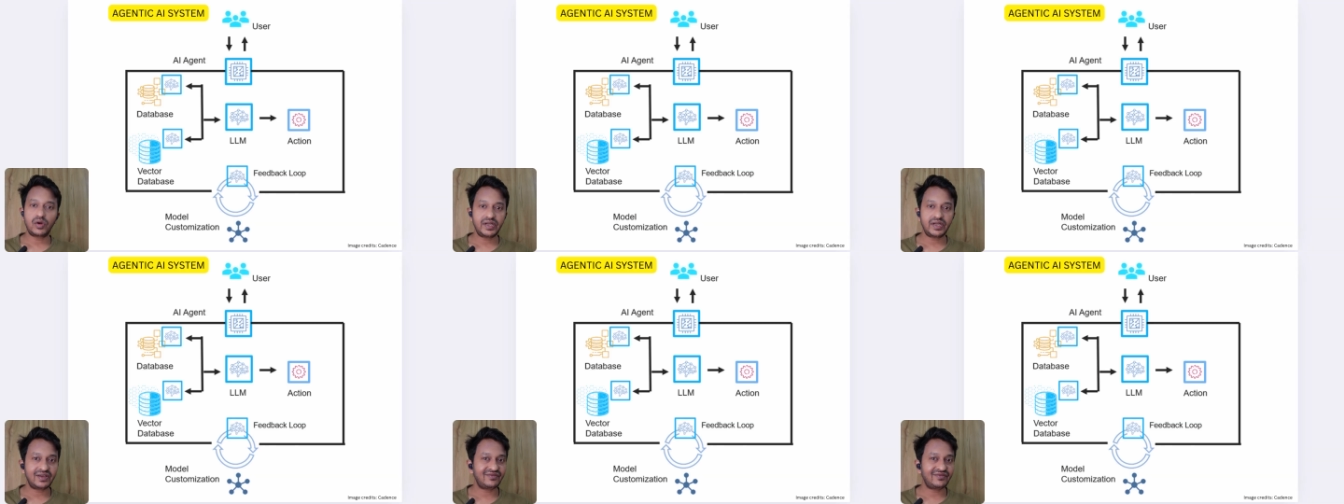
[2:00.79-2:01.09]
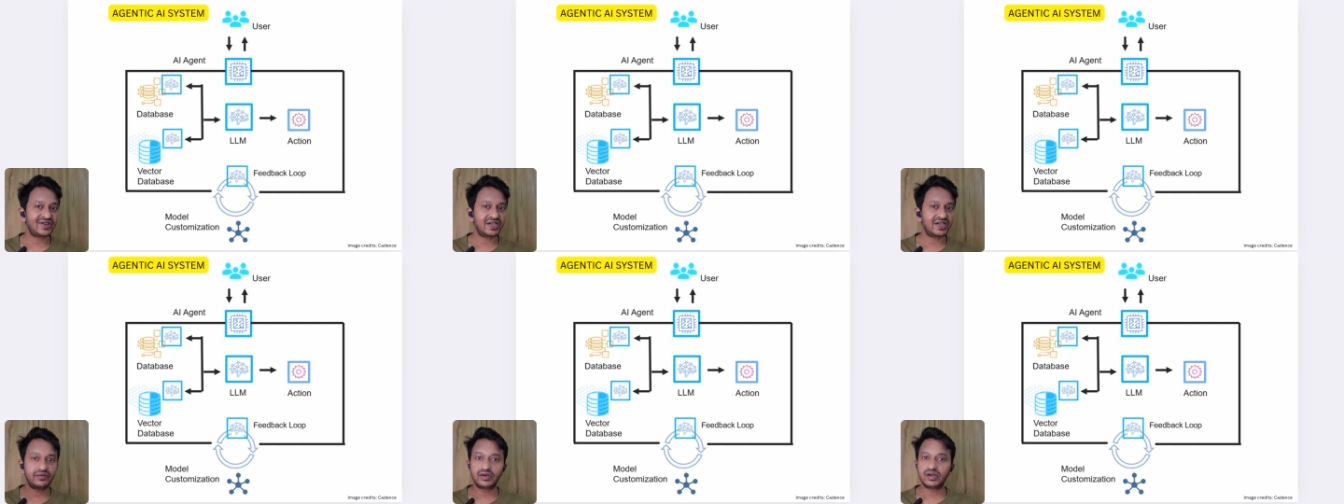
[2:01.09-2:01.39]

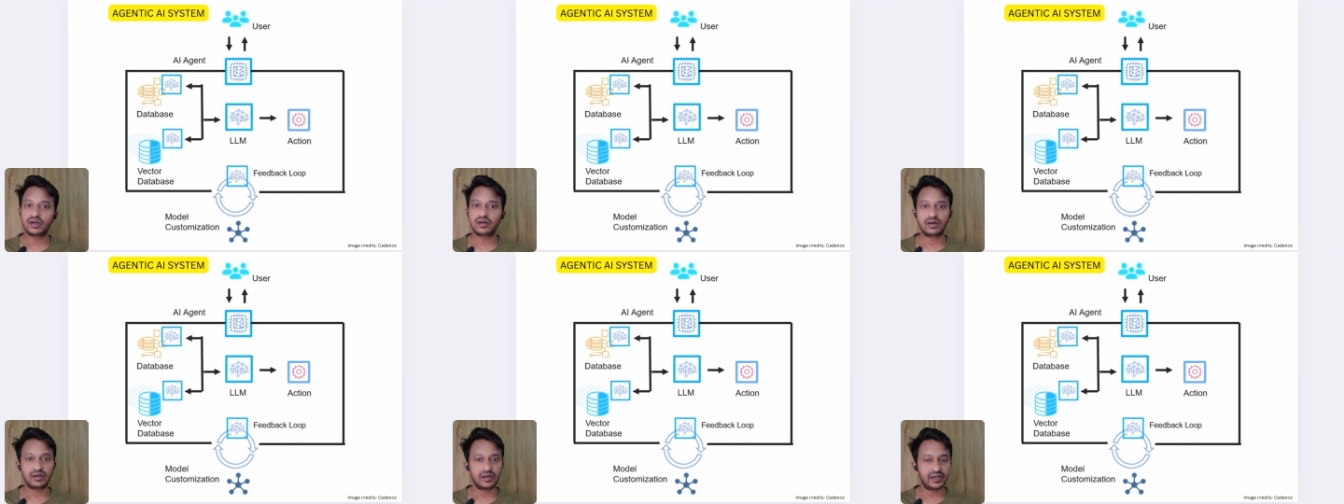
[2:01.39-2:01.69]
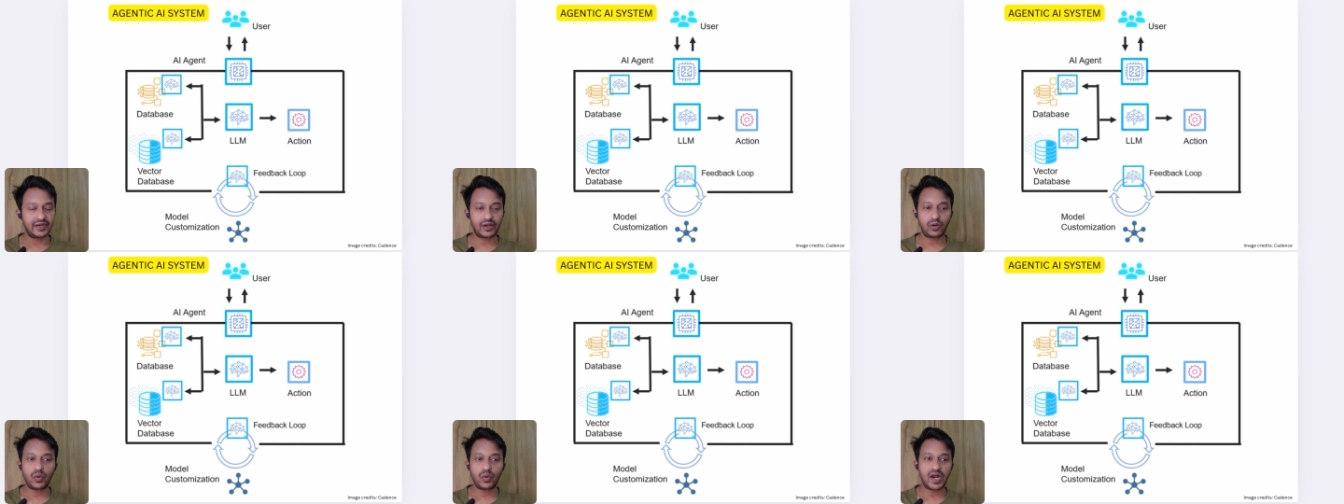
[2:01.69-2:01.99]
calling whenever
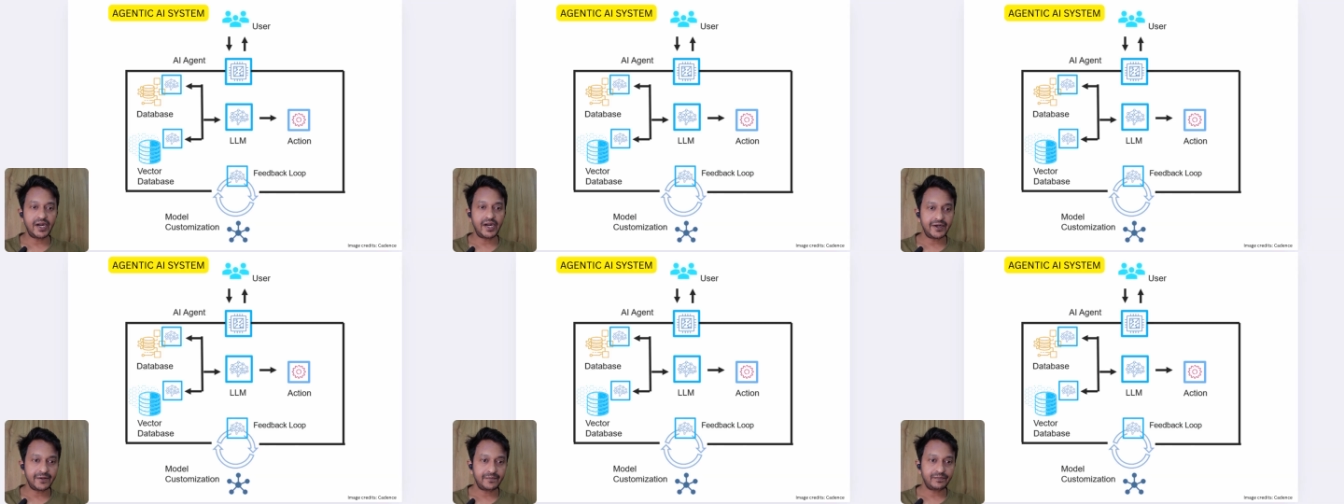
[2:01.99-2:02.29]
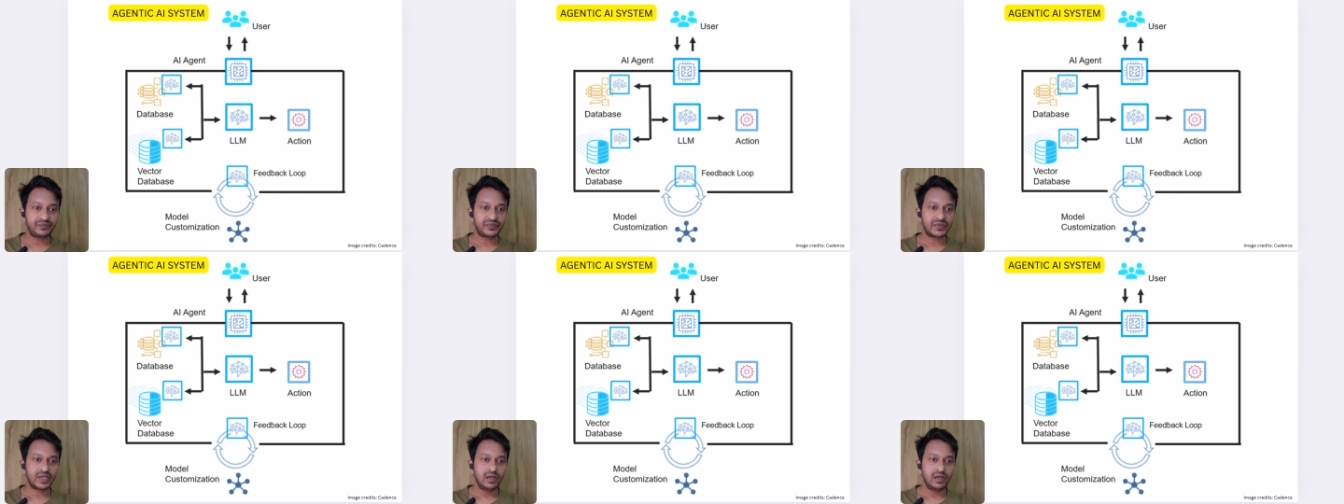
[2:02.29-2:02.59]
required
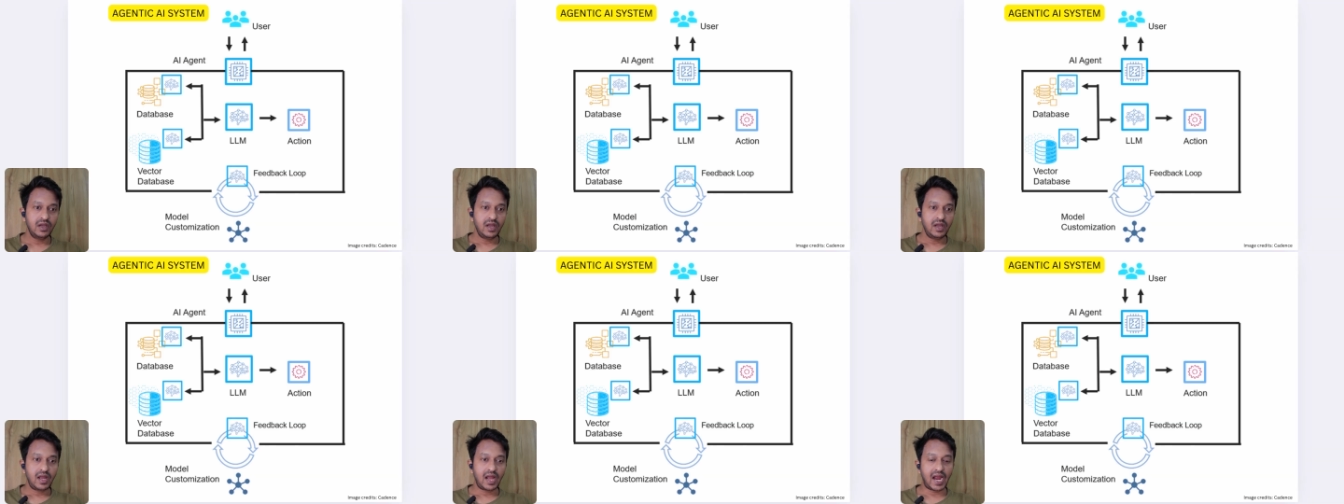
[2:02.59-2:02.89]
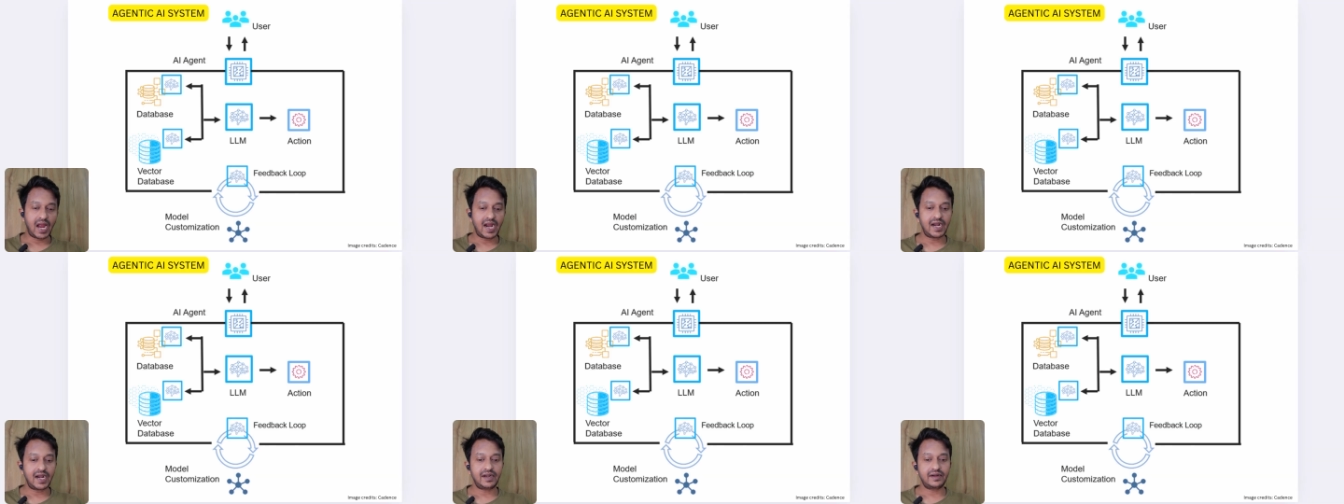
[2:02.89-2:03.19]

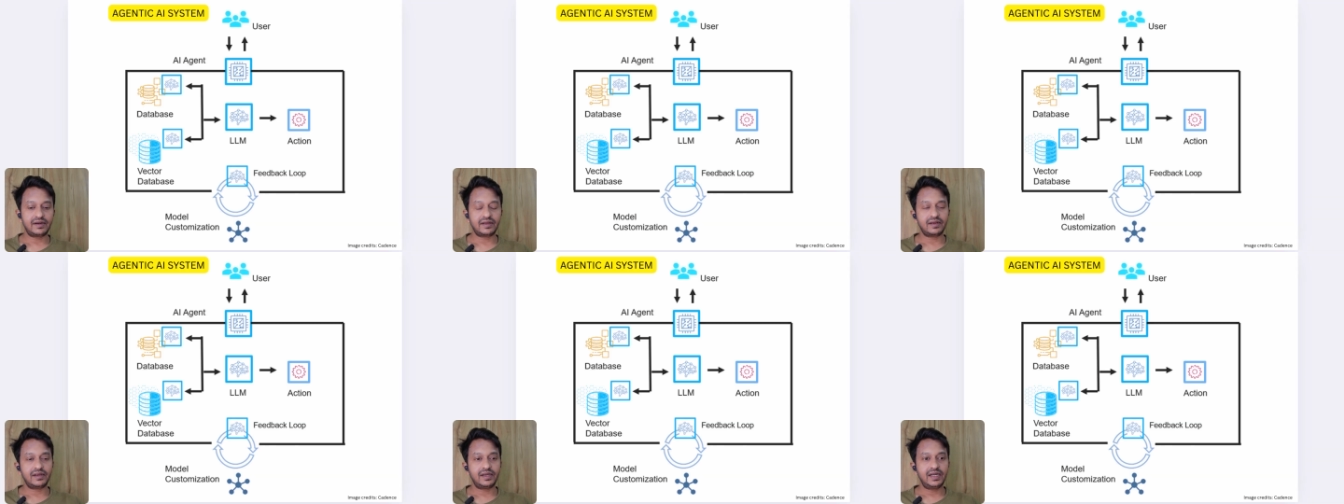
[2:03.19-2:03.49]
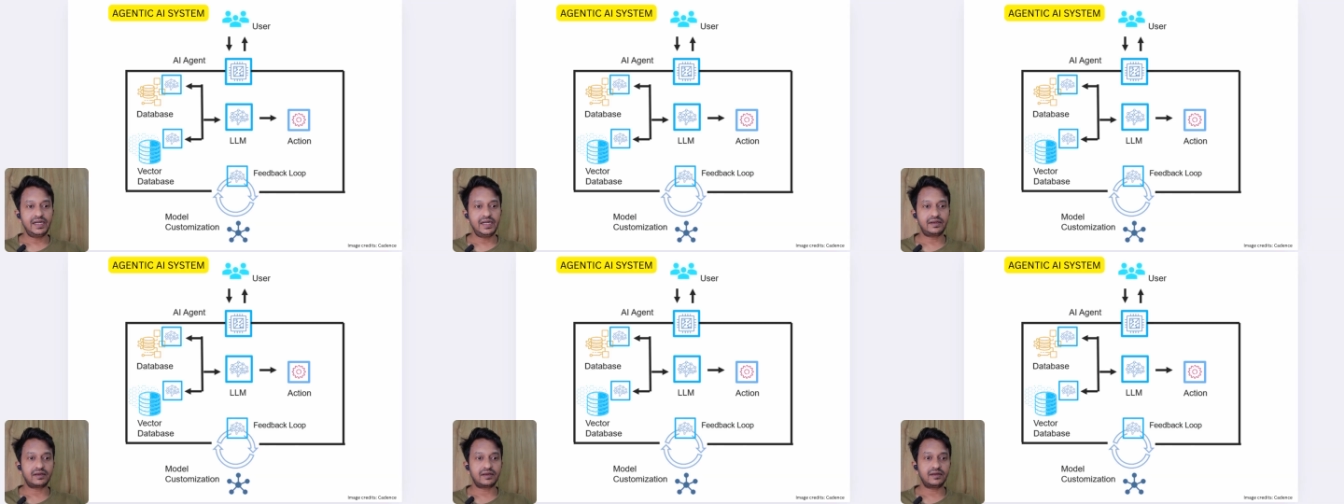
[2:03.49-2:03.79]
and
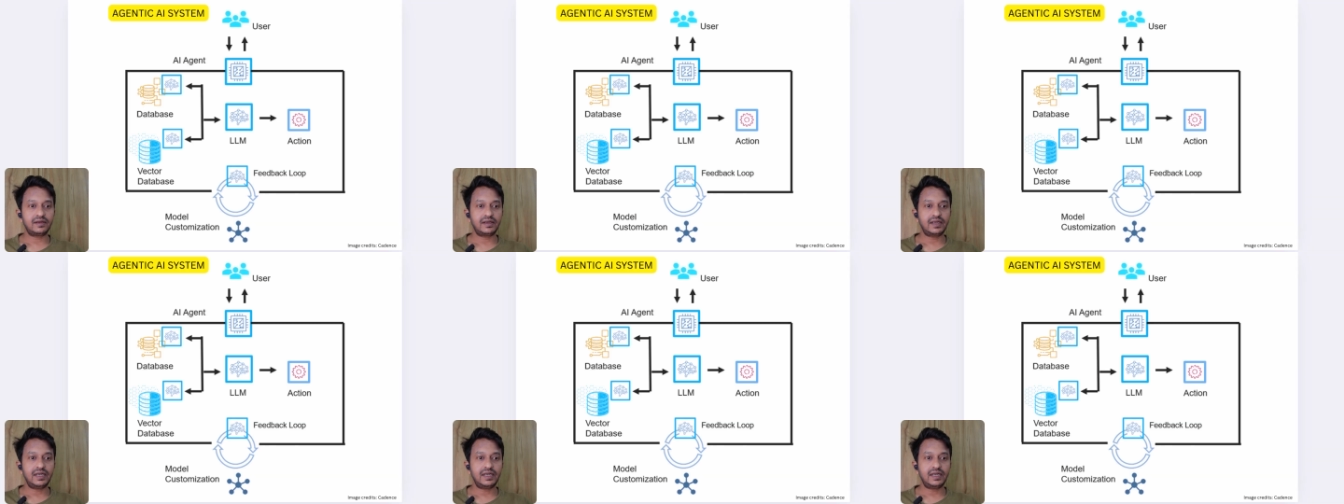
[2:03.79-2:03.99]
it